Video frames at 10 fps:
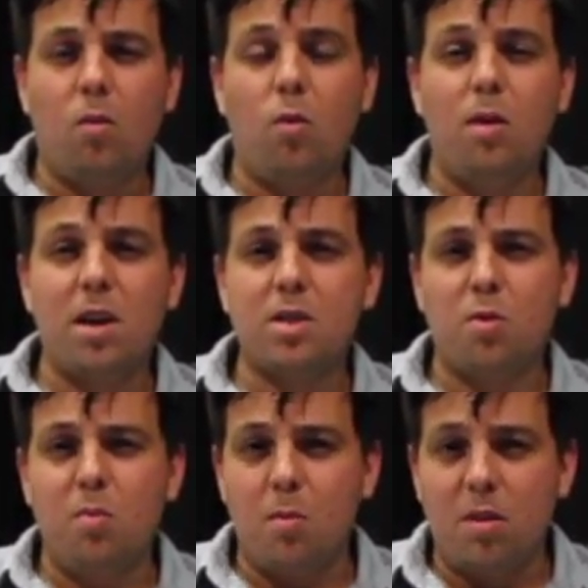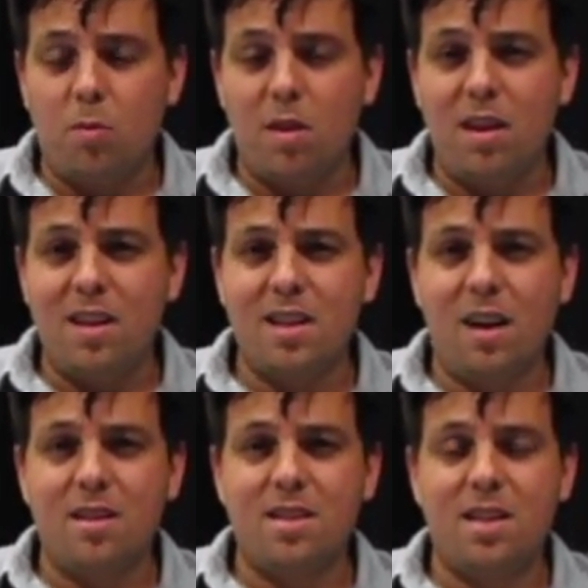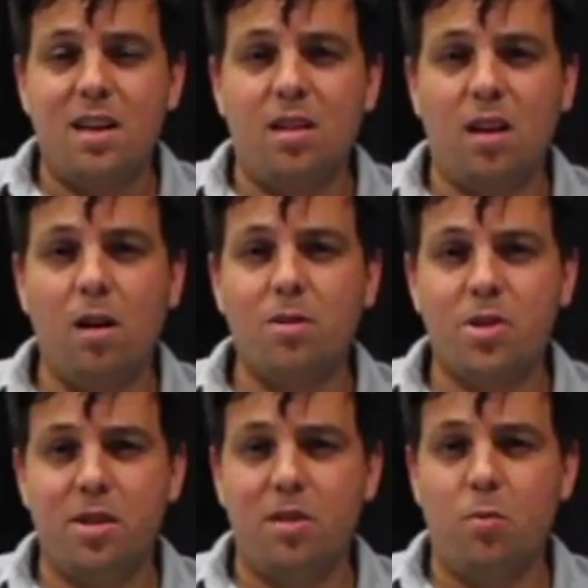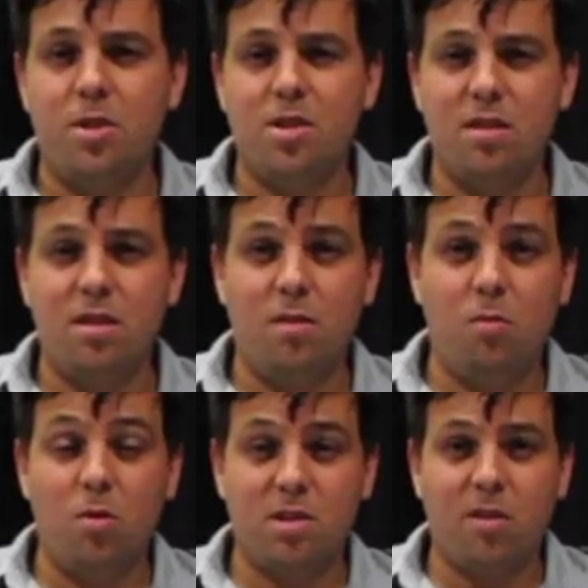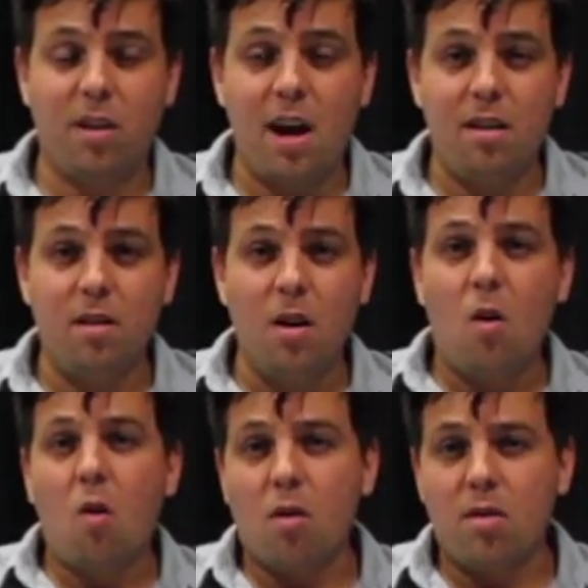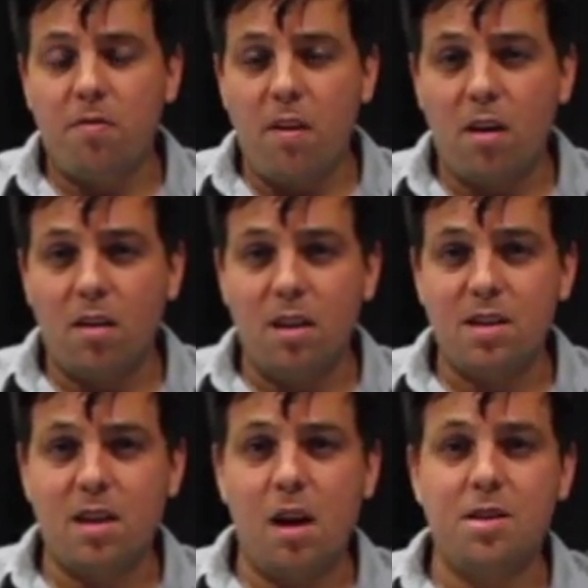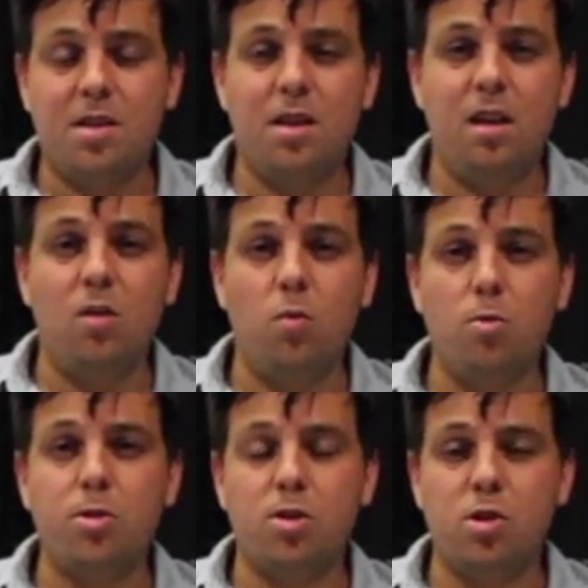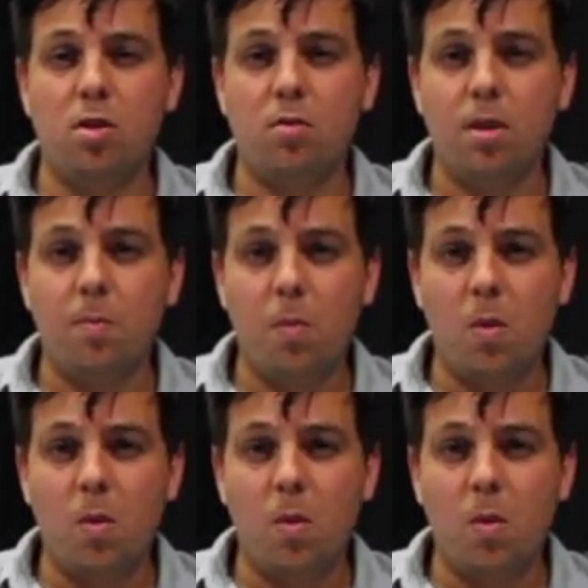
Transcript: we must remember that we need to understand the culture in which it was created, or at the very least understand the wuxia genre.